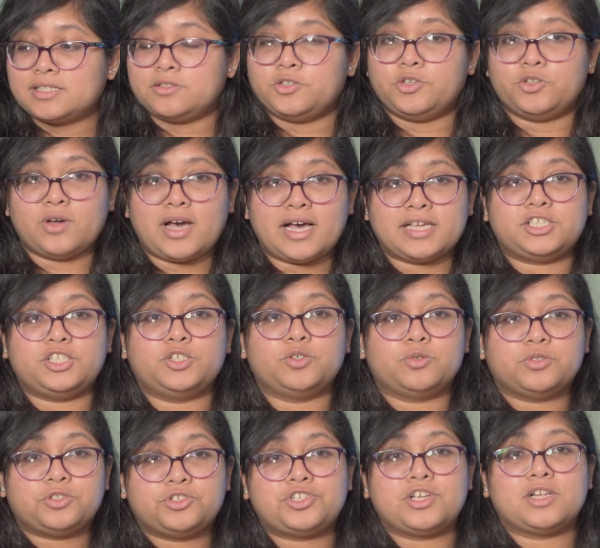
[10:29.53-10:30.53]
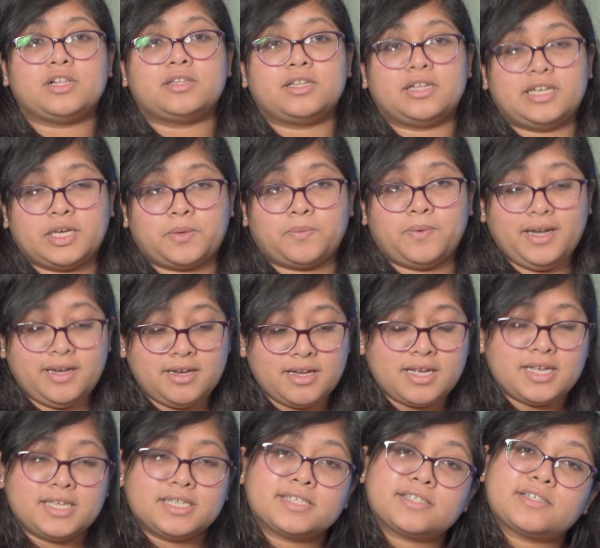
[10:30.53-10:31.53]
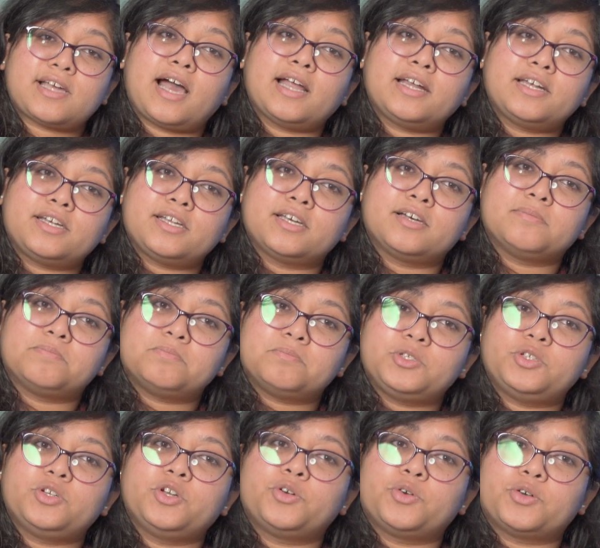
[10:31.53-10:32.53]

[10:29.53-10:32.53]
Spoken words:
you know, as you chill the liquid, start, you know,